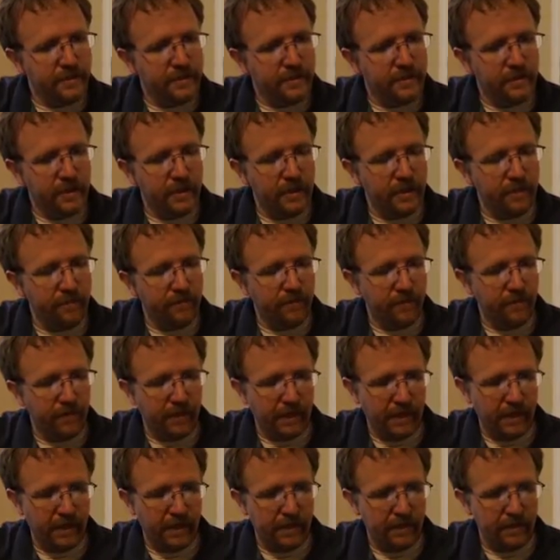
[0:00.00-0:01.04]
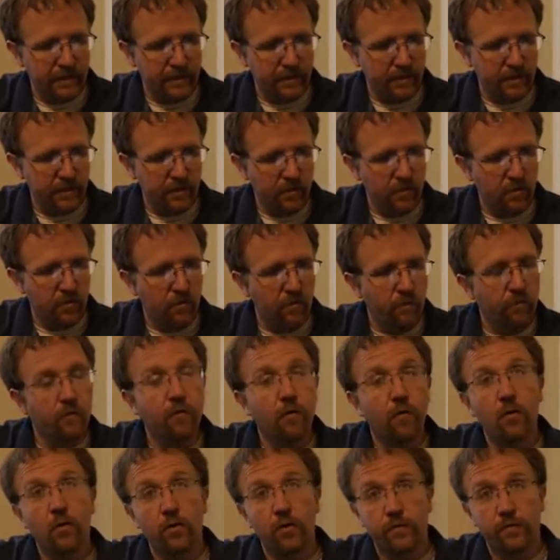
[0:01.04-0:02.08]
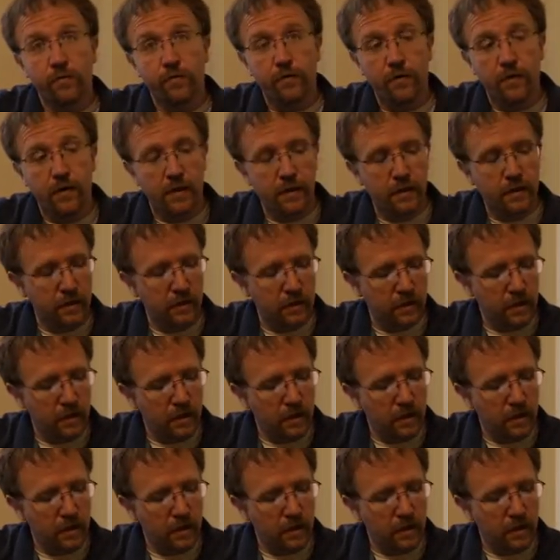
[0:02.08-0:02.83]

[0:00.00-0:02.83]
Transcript: D flat, 4th fret